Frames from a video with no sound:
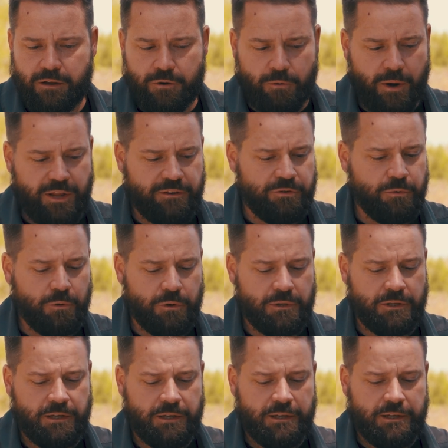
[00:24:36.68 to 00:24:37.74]
Great
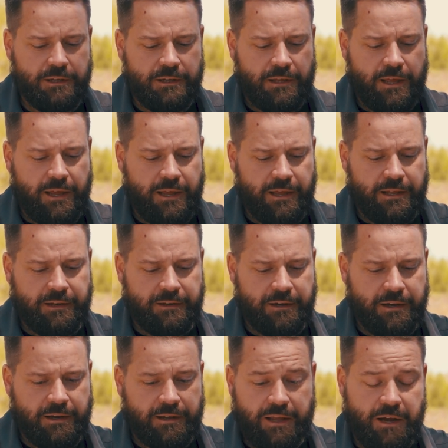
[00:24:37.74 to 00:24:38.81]
tool, and
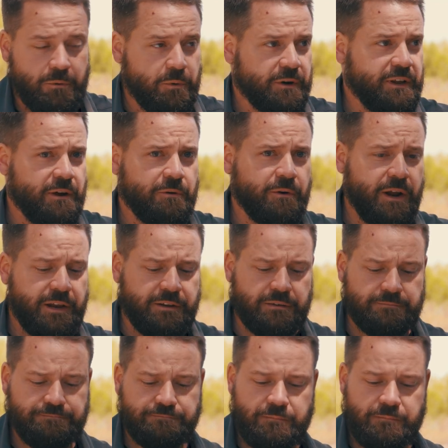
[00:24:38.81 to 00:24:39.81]
yeah, it worked out great.